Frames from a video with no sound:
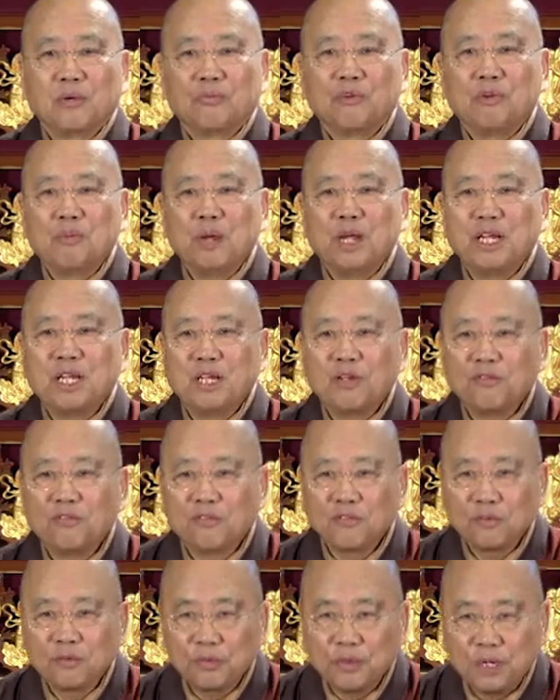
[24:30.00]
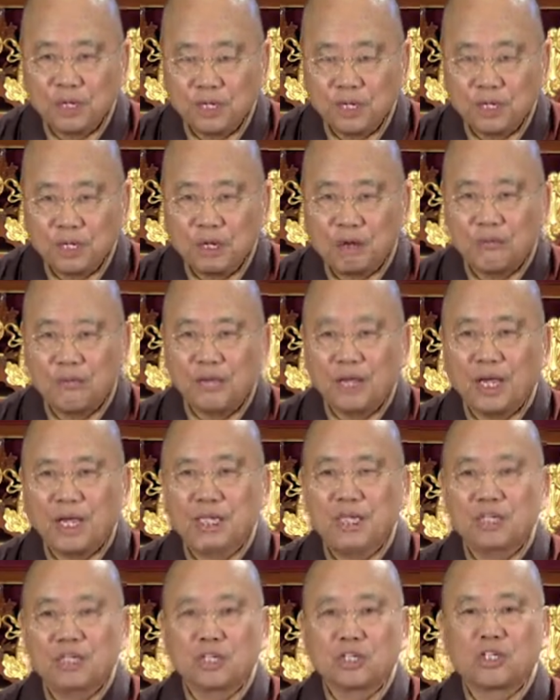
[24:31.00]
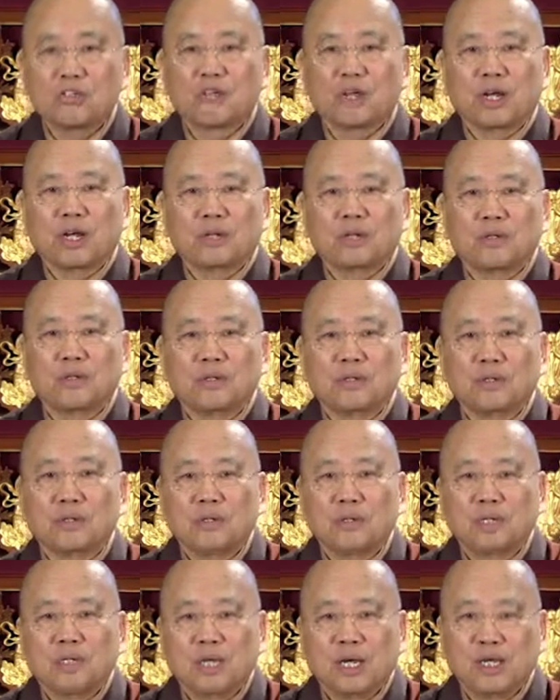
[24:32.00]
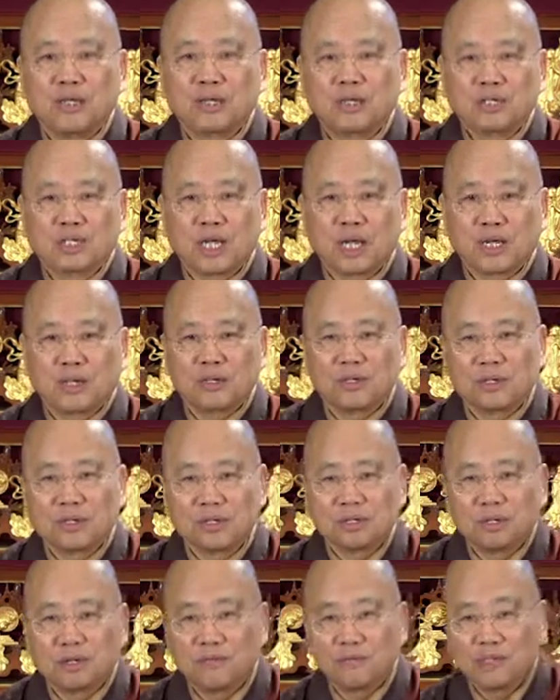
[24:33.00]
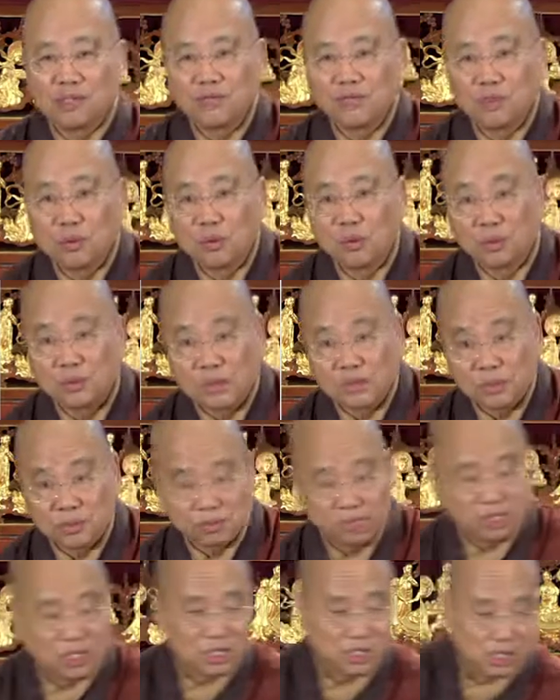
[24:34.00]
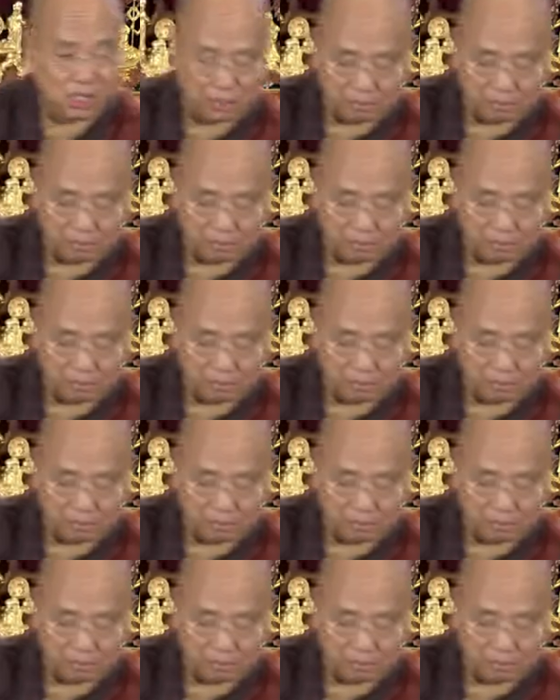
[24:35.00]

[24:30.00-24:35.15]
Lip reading: remaining free of any distraction and scatteredness of his focus. What does